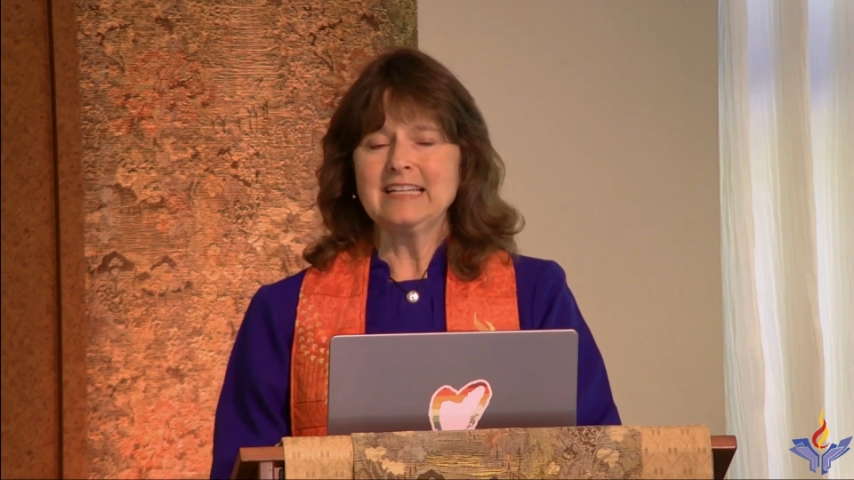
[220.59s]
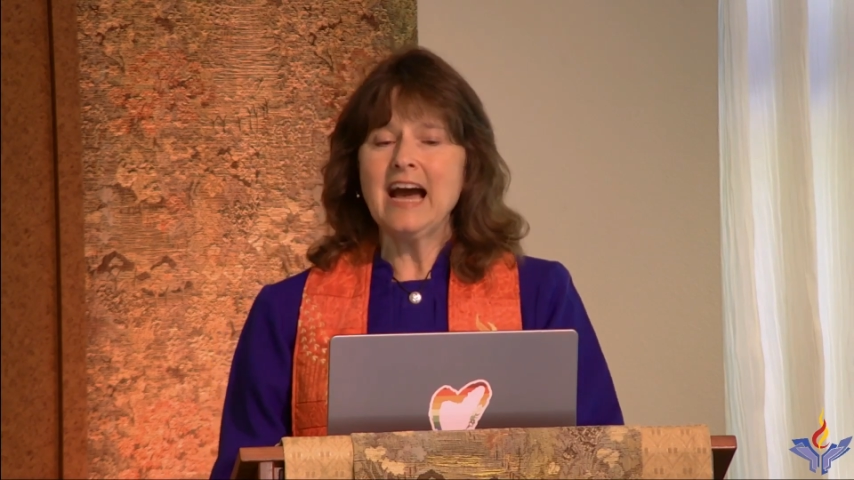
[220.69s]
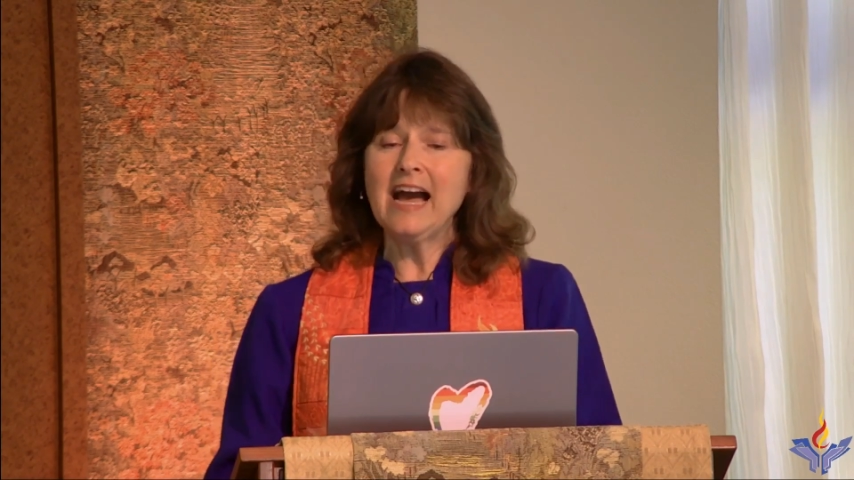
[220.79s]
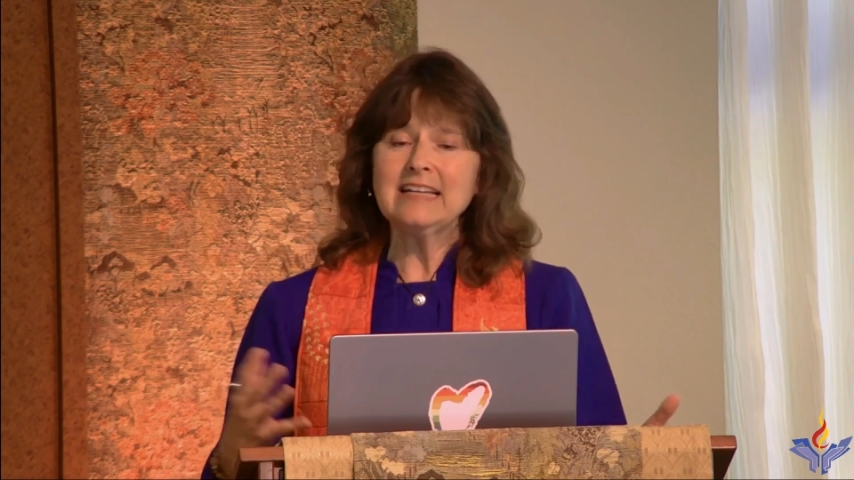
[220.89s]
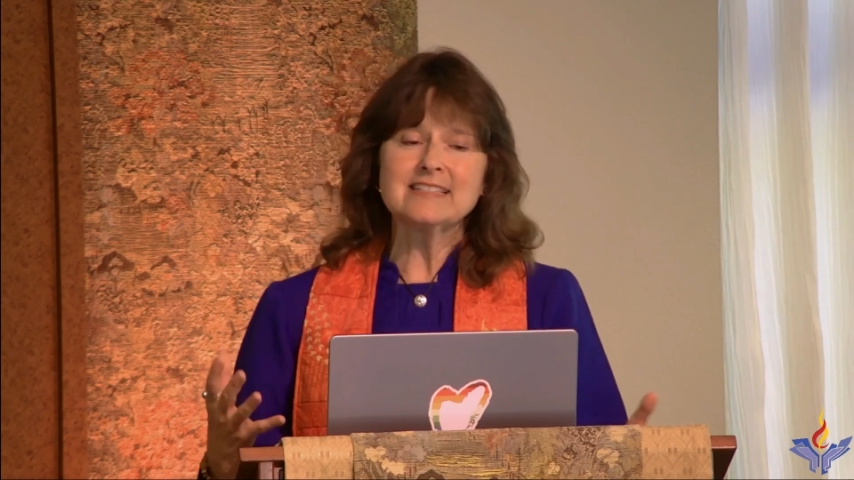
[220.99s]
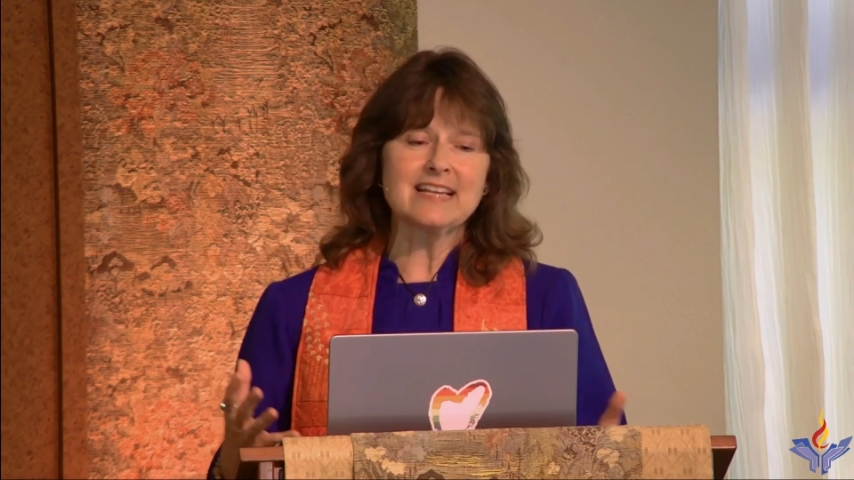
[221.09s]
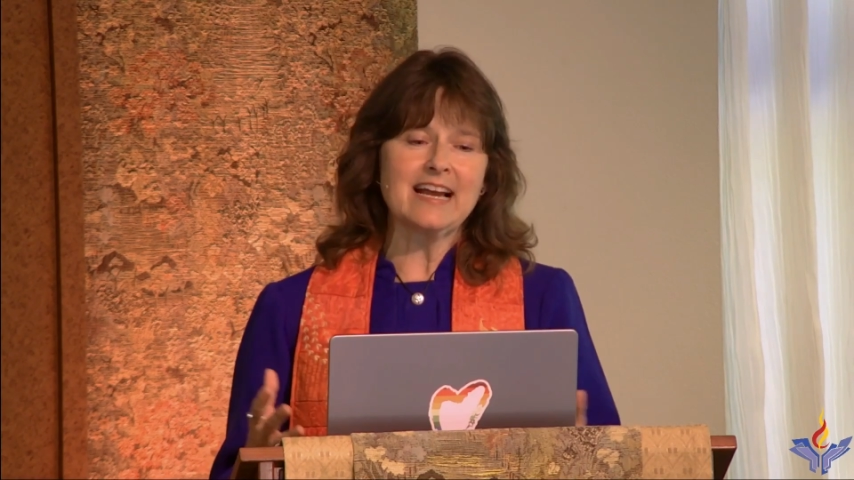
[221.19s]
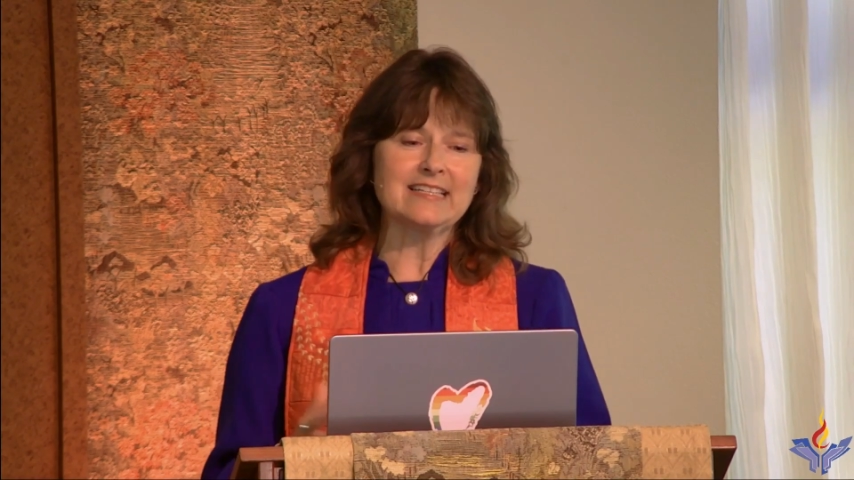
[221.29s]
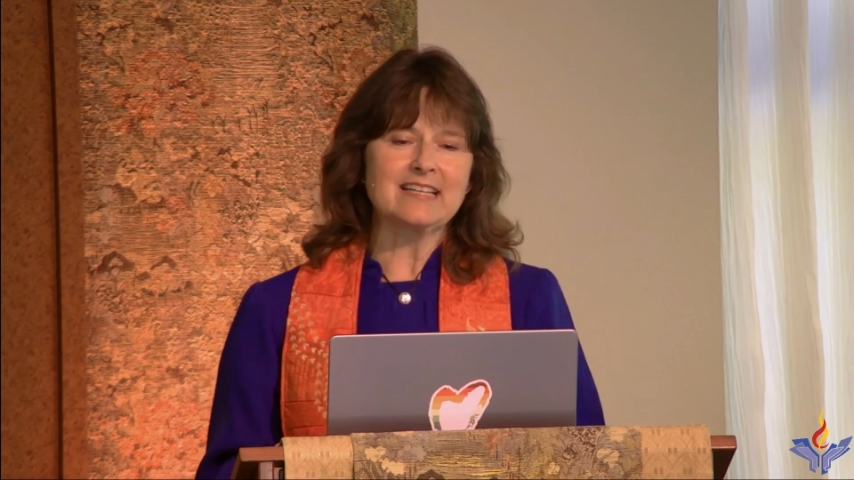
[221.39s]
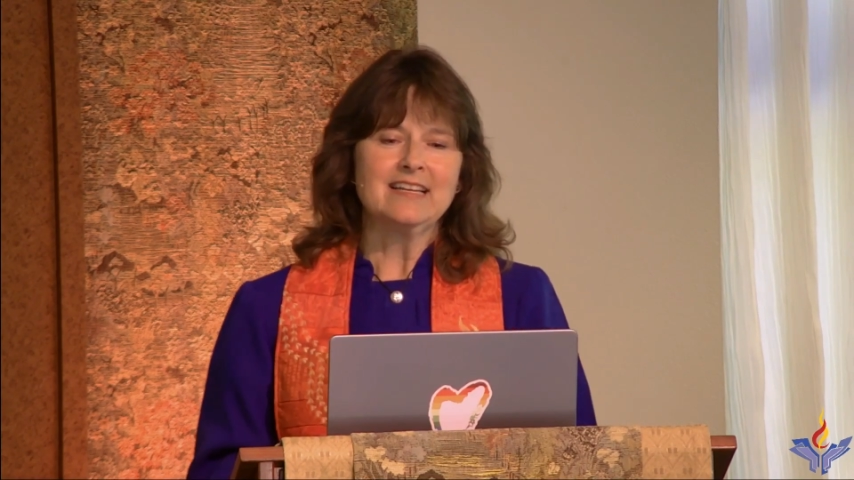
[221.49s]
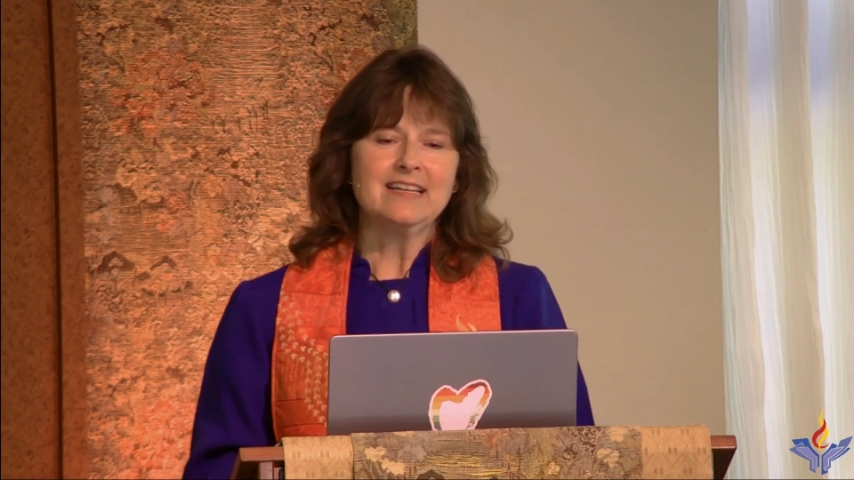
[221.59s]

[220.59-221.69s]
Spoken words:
in hindsight,